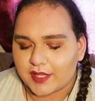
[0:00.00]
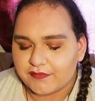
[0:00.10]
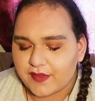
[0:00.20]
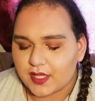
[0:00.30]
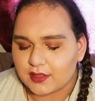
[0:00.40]

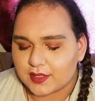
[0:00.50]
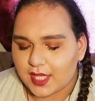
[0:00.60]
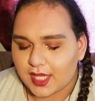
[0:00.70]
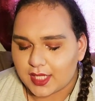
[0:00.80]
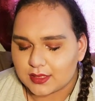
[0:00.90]
felt
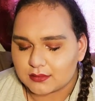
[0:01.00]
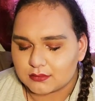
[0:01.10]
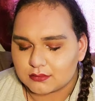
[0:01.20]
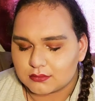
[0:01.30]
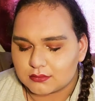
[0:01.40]
that
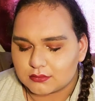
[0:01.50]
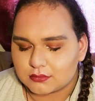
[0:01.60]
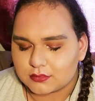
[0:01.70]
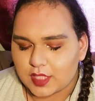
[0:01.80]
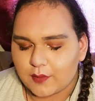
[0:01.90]

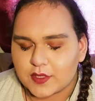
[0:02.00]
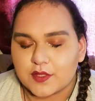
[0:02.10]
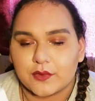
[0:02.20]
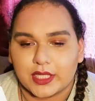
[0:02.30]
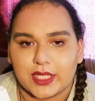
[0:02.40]

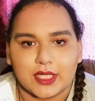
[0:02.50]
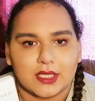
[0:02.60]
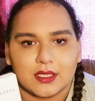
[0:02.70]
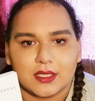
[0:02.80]
wasn't really,